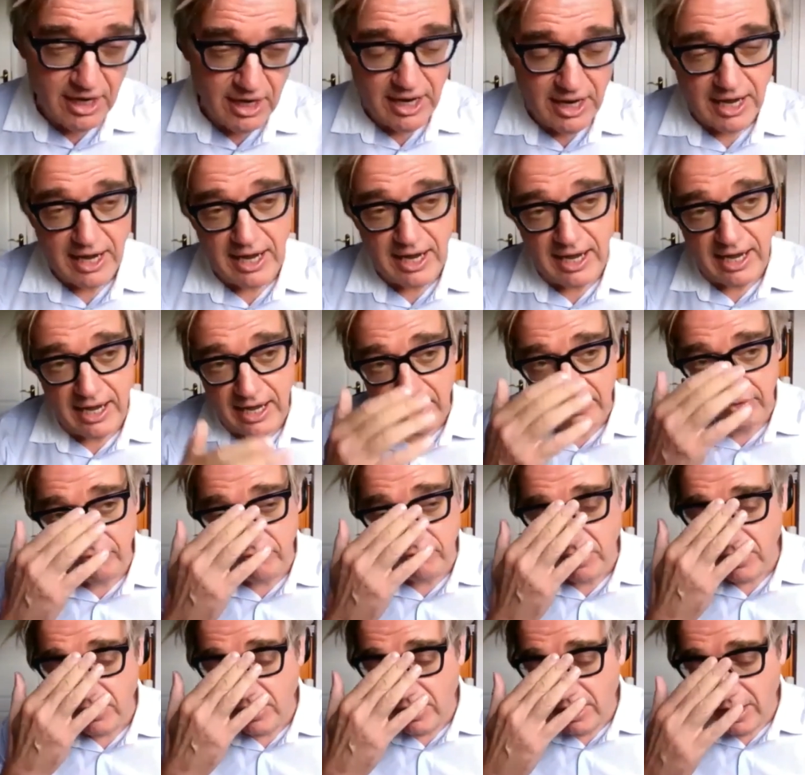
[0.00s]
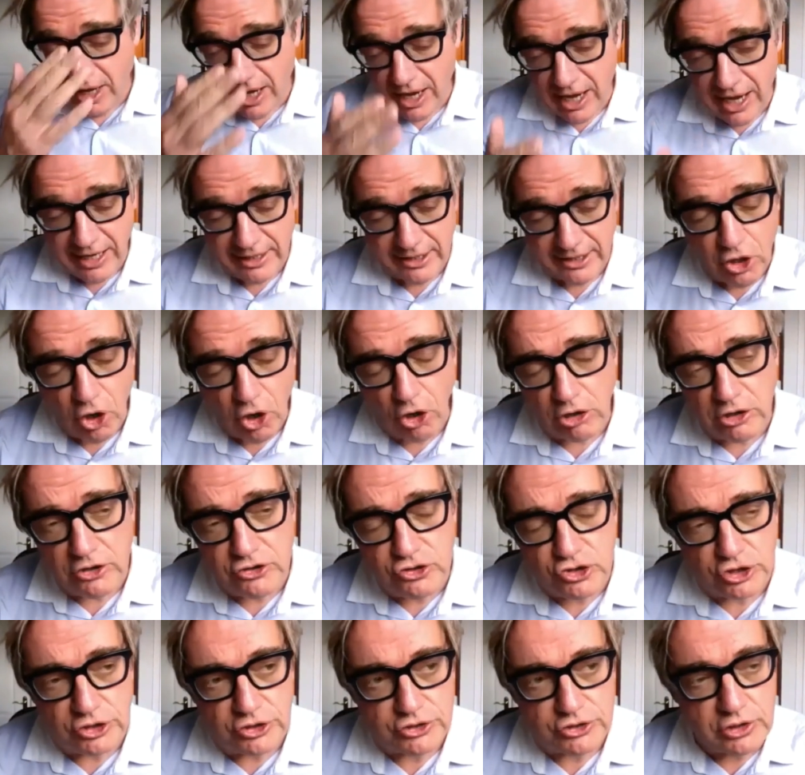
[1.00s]
and
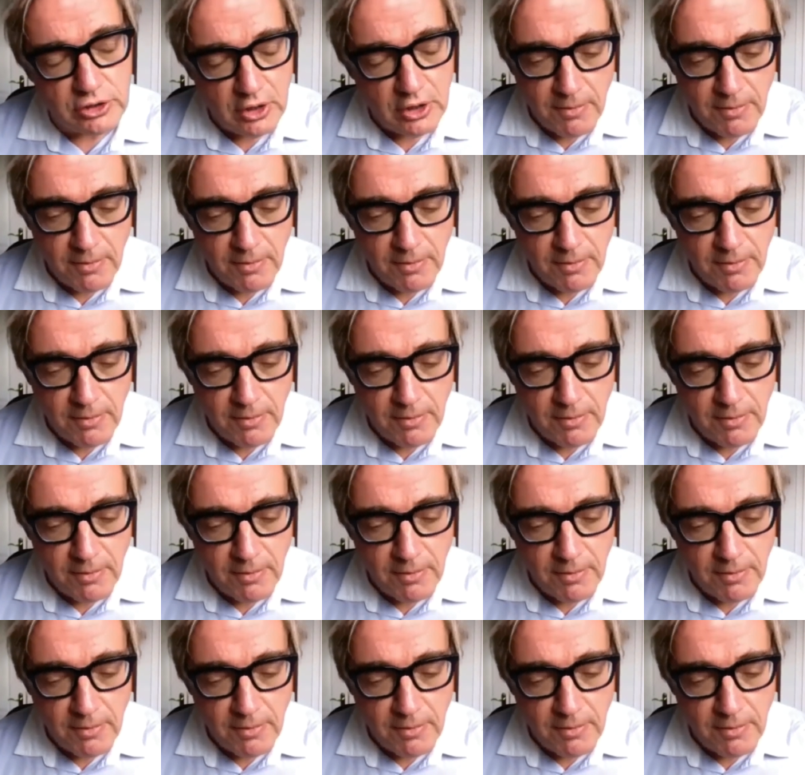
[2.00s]
colleges.